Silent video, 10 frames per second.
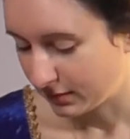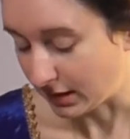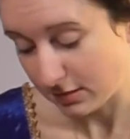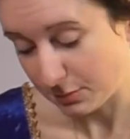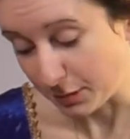
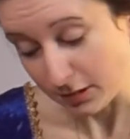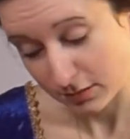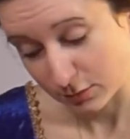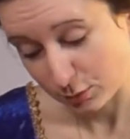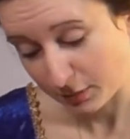"It is a
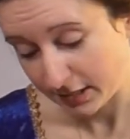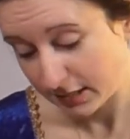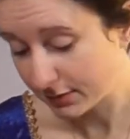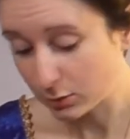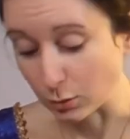person whom I
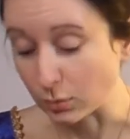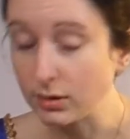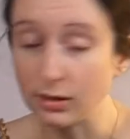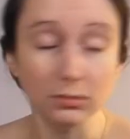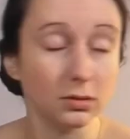never saw in
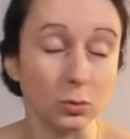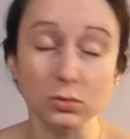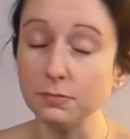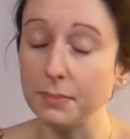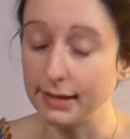the whole
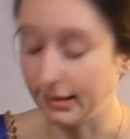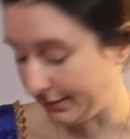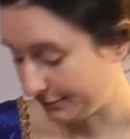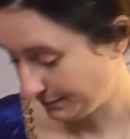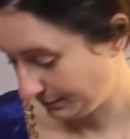course of my life."